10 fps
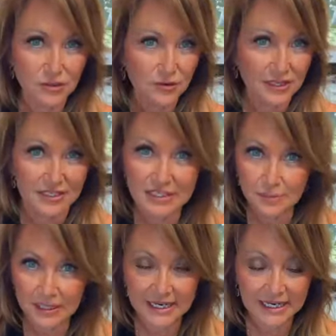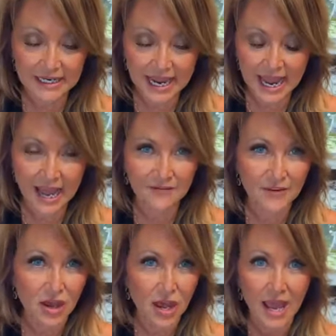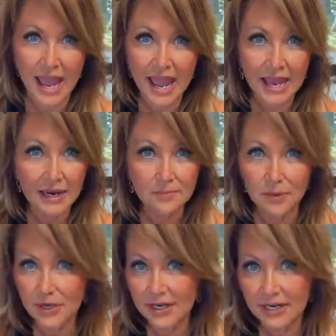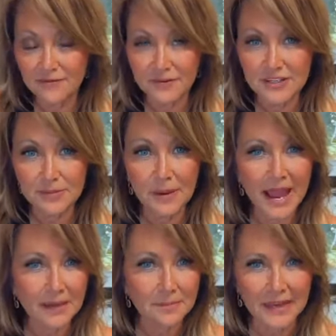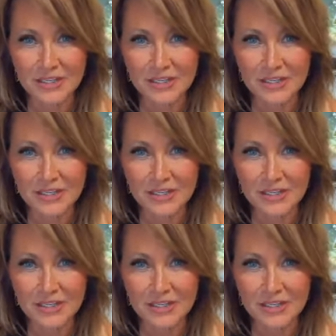of 2, you can split it in half and put it in a freezer pack.